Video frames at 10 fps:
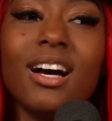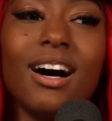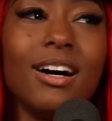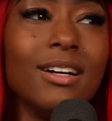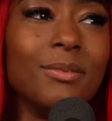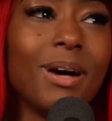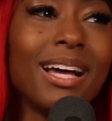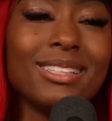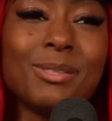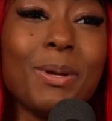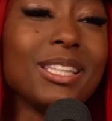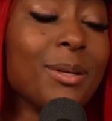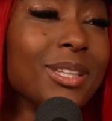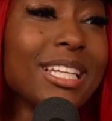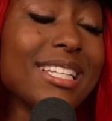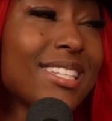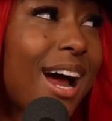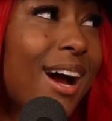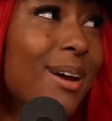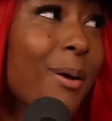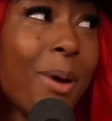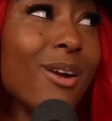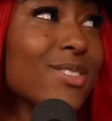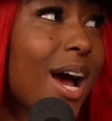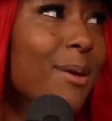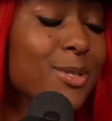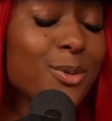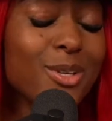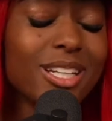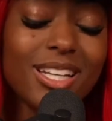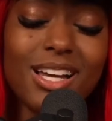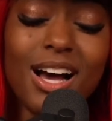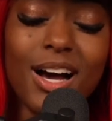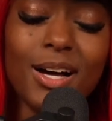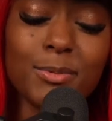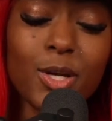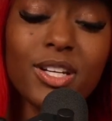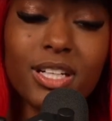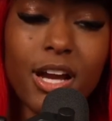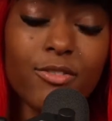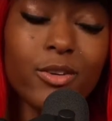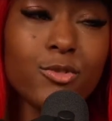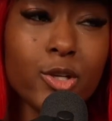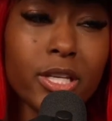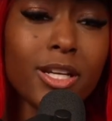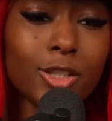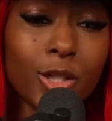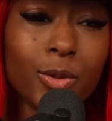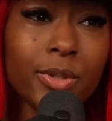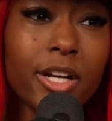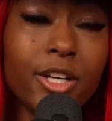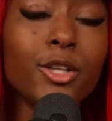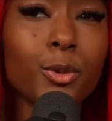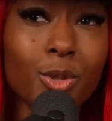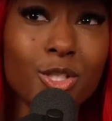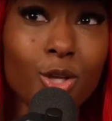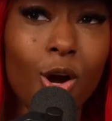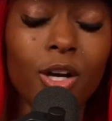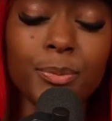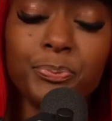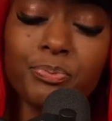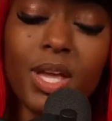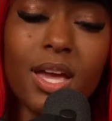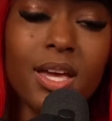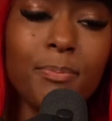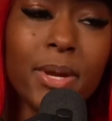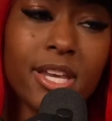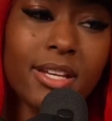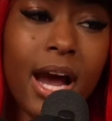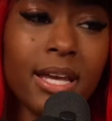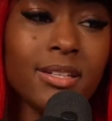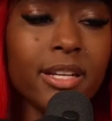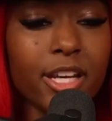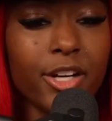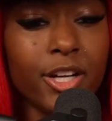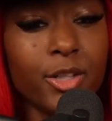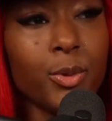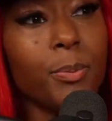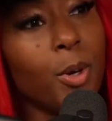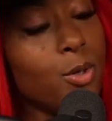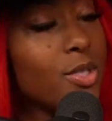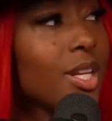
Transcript: I'd spent the least amount of time doing. So I did a cover of Drinking Alone, Carrie Underwood's song, and Mickey Guyton and Carrie Underwood posted